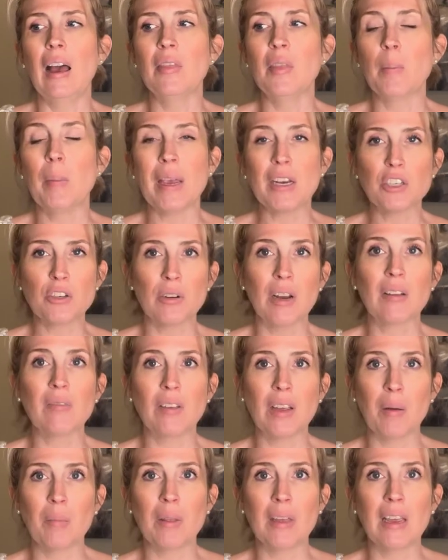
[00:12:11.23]
The
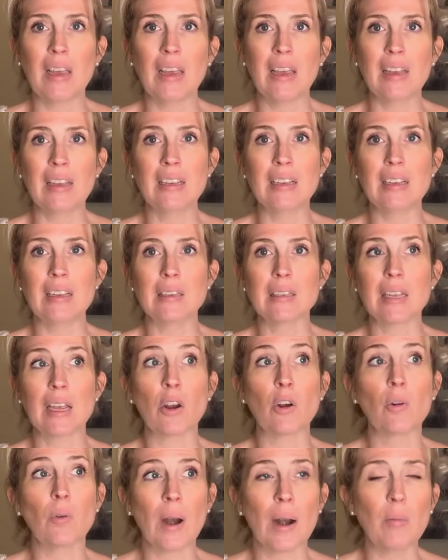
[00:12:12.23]
Patreon family is
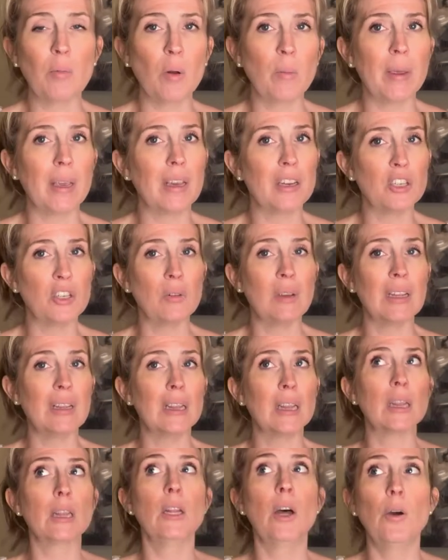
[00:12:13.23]
incredible because you
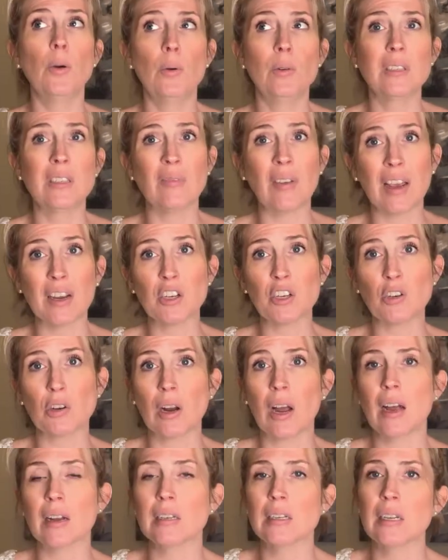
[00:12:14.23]
get loads of extra
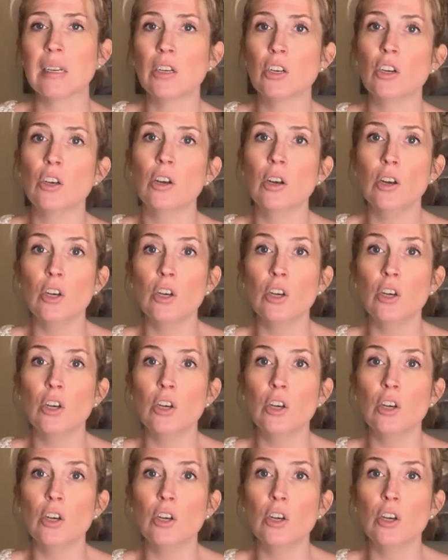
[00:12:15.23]
content,